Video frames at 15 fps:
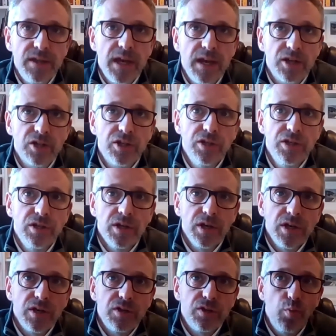then actually
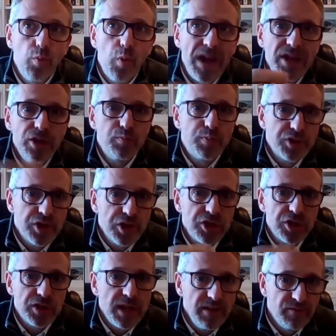the way you
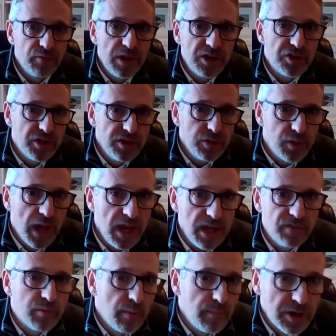position the information that you
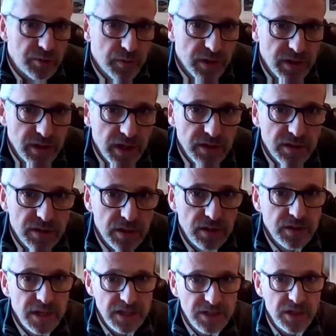gain from a benchmarking
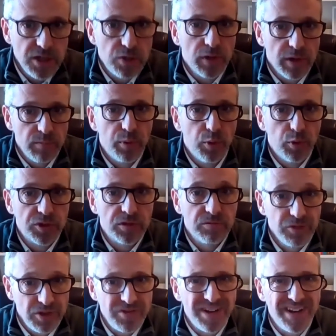exercise is equally
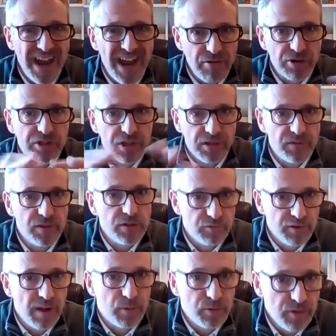important. The narrative that
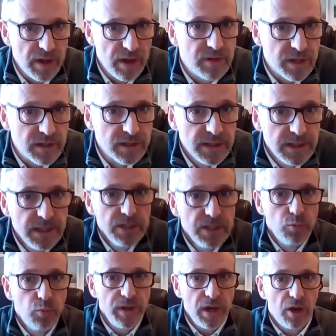you wrap around it.
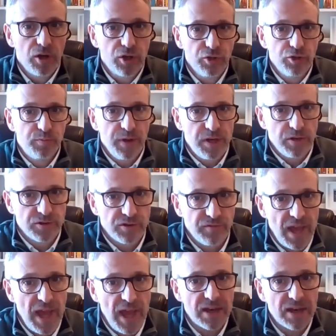We are good because
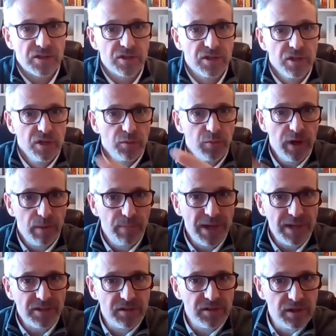of X. We are
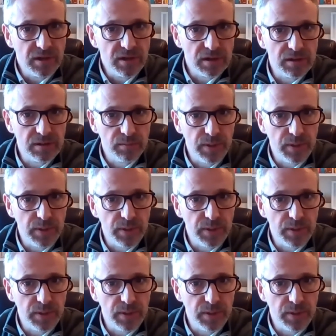better than our